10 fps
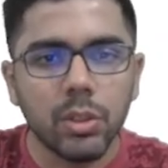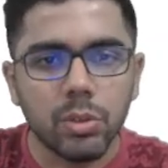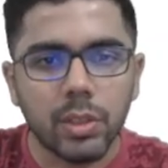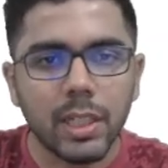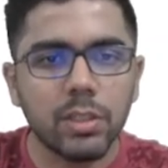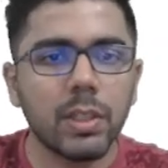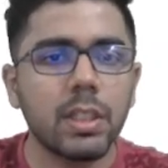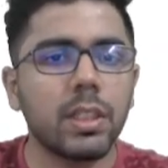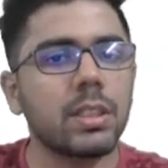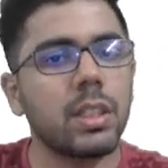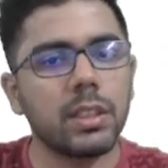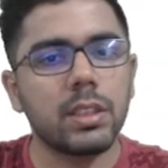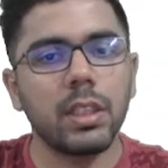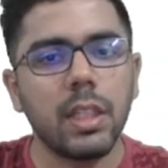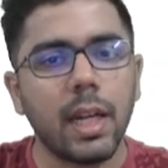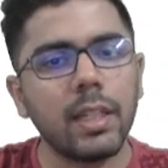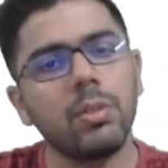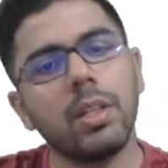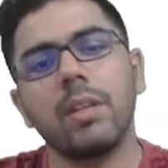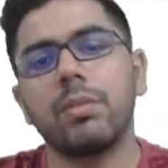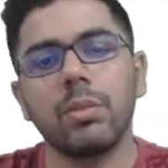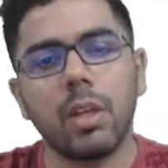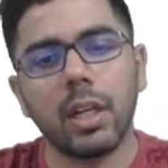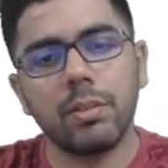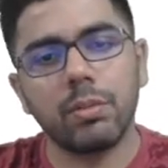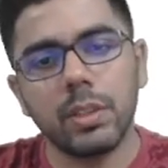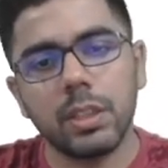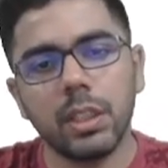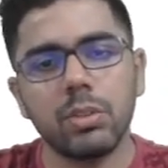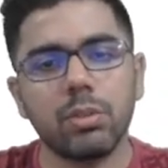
So that is why the result is 3, and you are left with 3.